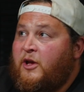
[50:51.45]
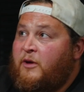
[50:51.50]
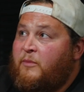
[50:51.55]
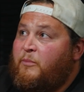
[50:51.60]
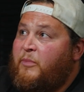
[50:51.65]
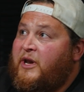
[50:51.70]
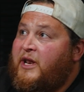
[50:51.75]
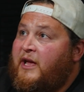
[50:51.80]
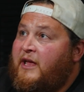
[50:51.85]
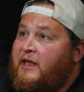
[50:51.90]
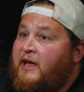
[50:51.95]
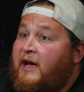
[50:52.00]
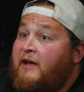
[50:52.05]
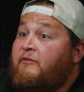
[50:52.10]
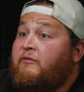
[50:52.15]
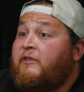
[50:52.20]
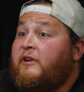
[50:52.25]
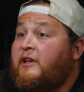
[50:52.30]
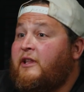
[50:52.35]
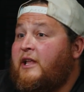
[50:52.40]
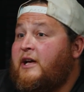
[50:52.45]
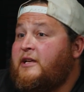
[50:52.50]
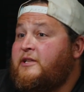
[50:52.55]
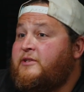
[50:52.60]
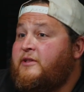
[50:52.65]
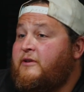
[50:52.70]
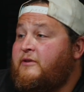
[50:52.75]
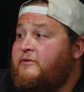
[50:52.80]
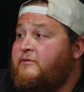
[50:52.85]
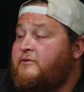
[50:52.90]
But I
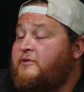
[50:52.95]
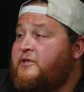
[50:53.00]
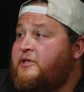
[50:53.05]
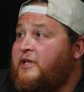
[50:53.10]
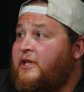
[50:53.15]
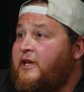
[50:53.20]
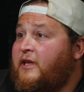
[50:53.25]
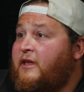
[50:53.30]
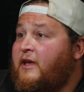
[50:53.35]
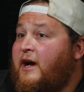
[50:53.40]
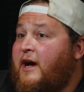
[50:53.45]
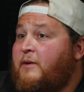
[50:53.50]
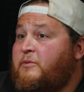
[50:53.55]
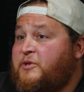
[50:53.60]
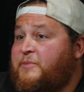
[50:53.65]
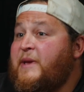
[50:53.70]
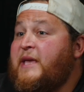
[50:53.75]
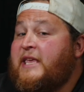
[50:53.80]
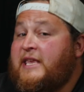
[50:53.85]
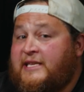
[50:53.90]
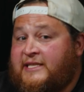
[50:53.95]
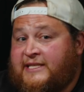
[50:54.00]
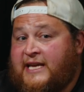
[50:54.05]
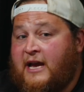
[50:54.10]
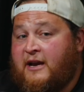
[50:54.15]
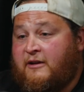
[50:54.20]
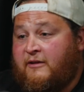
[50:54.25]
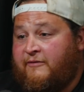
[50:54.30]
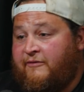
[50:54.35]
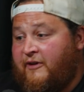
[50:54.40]
realized those, like, I was making
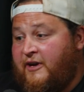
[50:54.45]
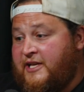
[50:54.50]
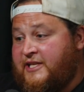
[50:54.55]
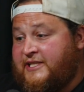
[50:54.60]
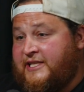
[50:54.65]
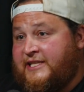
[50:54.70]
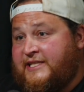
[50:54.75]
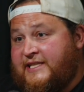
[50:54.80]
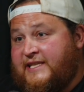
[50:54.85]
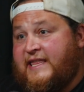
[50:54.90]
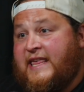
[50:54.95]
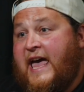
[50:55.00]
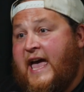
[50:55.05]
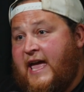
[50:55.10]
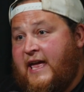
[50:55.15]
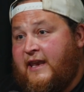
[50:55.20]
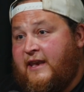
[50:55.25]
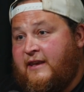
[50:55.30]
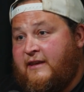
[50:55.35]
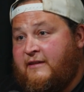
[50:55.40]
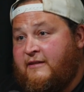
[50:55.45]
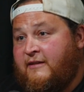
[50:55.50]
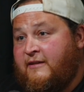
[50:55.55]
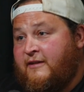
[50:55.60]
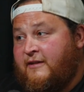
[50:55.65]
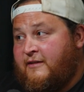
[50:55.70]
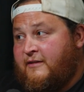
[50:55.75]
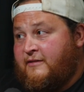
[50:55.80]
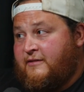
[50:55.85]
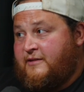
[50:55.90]
sacrifices then
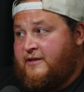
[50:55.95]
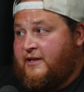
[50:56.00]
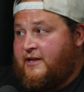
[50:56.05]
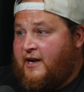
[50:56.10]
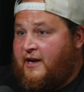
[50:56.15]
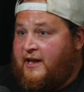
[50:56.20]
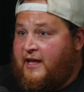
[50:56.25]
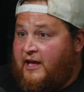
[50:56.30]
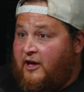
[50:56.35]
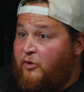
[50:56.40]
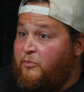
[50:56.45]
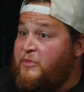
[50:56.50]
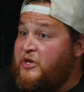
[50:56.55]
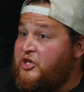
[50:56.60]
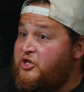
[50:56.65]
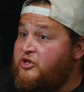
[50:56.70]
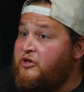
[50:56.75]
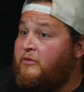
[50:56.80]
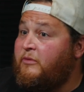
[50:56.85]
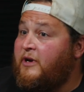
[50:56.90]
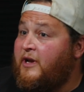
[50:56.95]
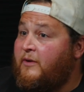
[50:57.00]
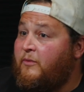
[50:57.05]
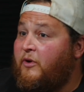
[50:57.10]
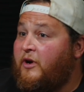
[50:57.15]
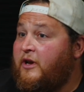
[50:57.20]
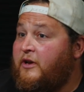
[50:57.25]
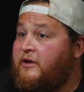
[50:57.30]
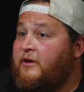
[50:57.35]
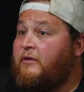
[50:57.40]
to kind of help me do what I
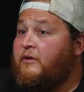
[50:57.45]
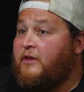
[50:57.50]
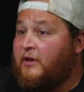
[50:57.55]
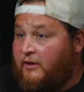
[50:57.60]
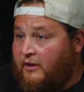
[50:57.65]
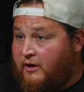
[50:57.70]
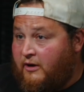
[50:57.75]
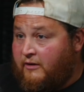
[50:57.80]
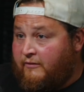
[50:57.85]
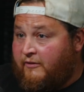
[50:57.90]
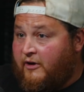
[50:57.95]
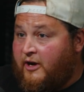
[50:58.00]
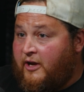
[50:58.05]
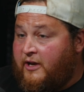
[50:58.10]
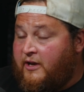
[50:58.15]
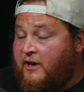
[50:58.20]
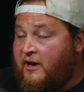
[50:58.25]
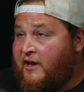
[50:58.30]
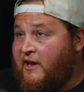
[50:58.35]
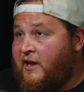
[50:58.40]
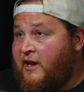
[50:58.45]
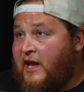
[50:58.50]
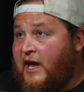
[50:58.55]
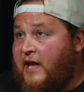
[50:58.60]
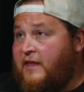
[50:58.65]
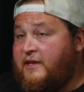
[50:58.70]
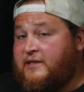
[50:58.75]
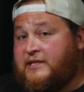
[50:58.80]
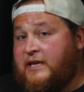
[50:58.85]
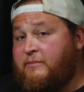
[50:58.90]
want to do in the long run.
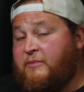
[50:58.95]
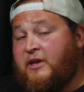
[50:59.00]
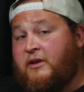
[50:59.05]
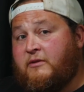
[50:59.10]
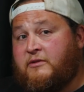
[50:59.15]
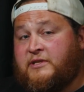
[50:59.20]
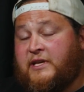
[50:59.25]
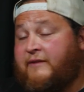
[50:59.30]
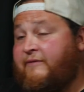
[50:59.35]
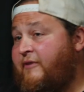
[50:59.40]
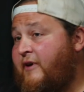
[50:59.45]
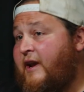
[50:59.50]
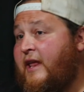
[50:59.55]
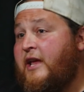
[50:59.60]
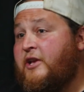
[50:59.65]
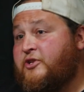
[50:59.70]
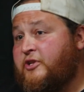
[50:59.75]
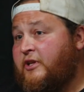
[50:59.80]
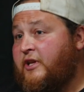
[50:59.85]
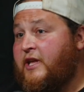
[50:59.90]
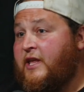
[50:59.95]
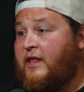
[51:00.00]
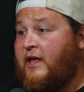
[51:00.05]
And the same thing goes like financially.